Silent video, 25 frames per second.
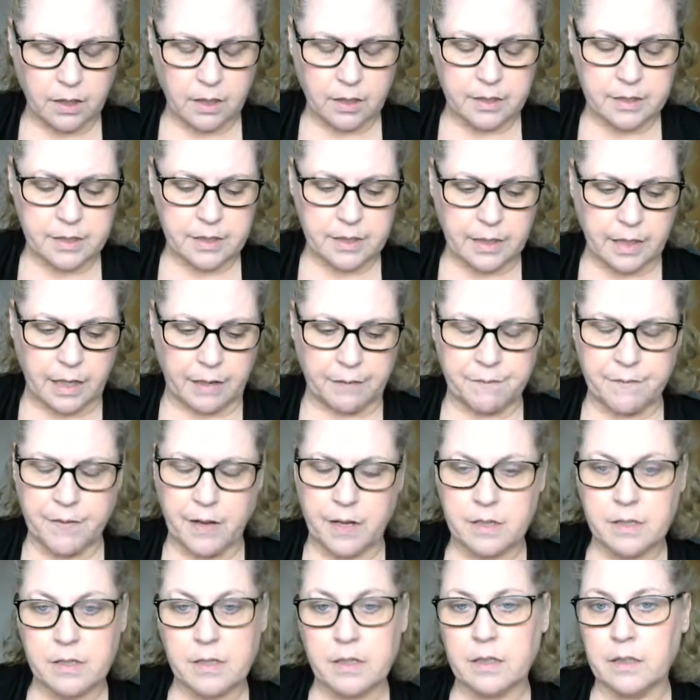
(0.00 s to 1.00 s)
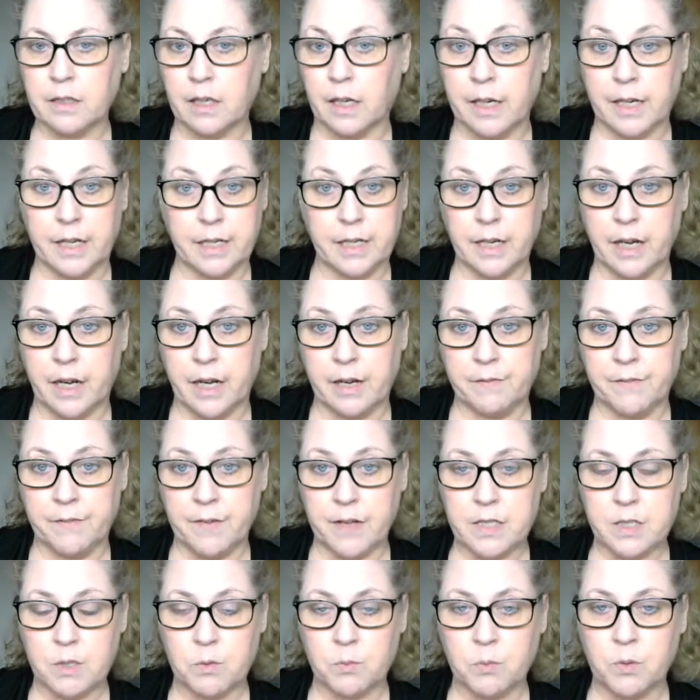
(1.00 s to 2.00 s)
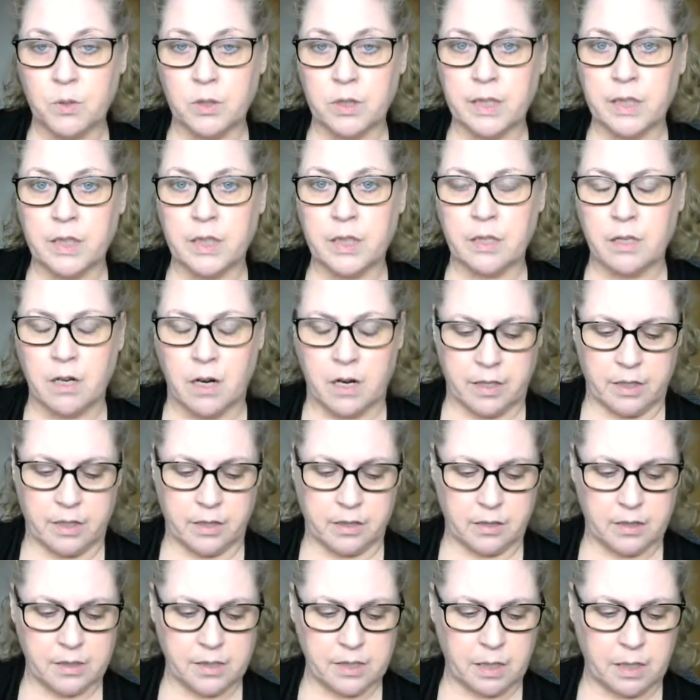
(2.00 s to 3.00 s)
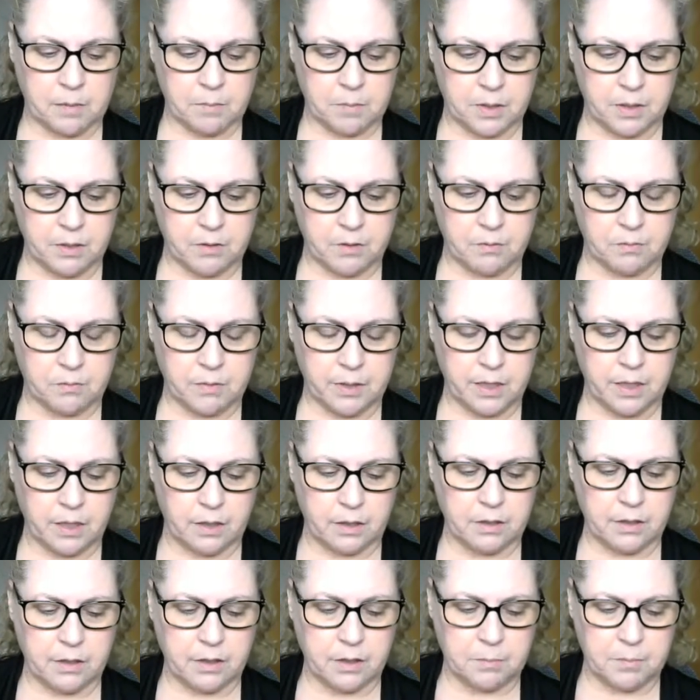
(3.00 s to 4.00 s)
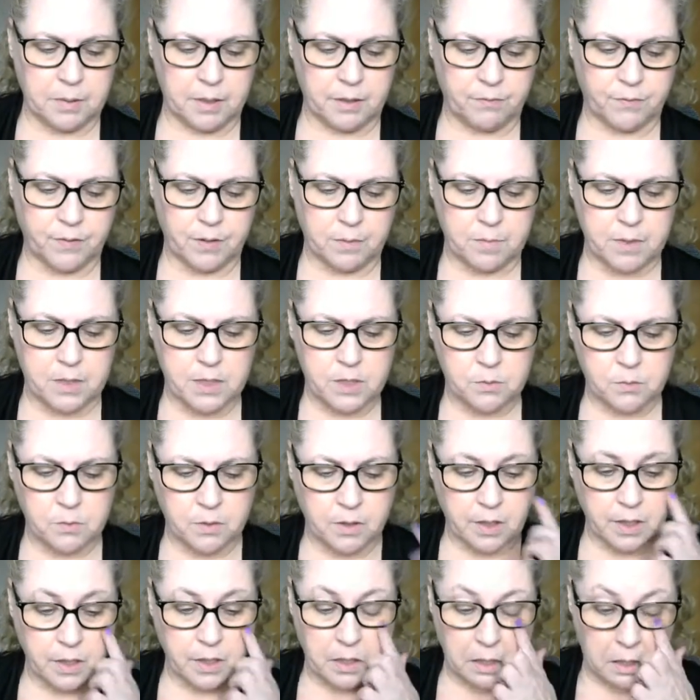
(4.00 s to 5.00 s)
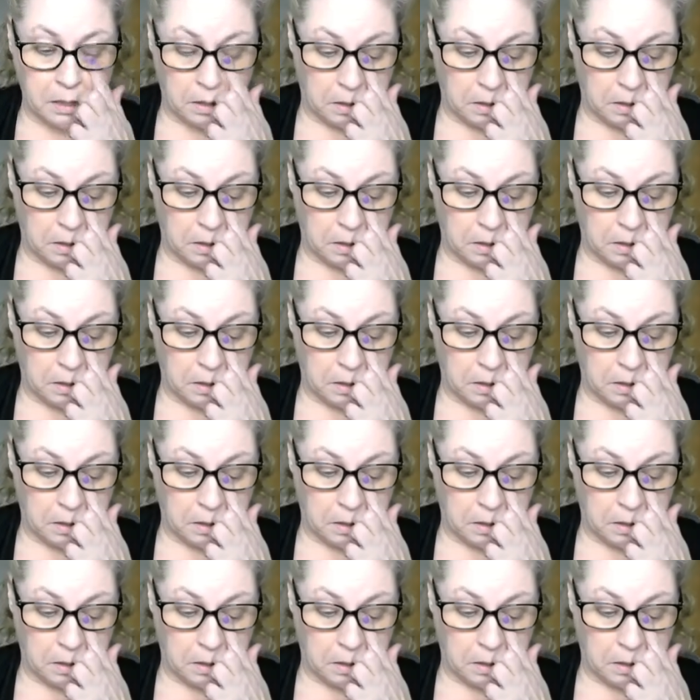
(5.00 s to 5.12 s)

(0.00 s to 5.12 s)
See, I found some really good articles, and I'm going to read a little bit from this one.